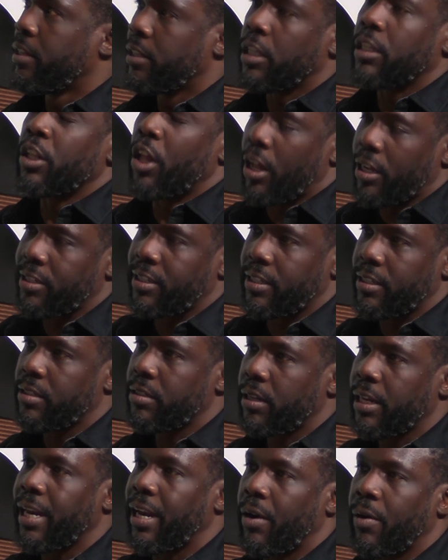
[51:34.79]
the losses.
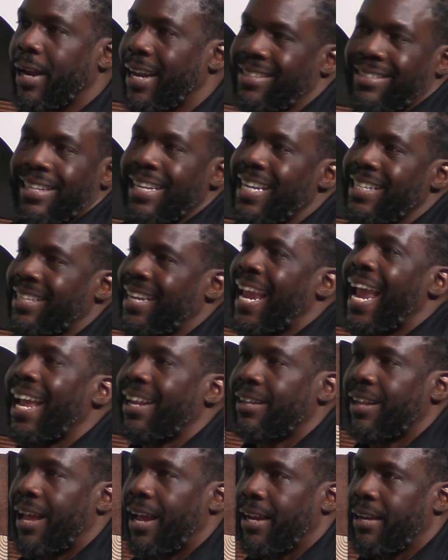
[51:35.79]
It's an easy
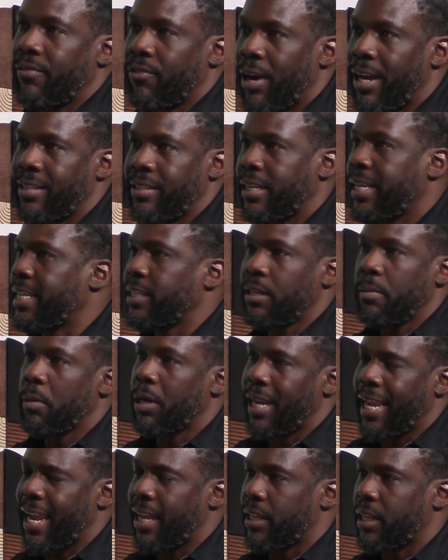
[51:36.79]
headline, right? It's an easy
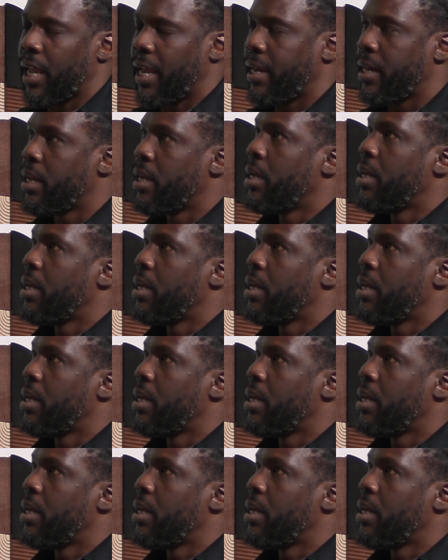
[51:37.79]
money headline.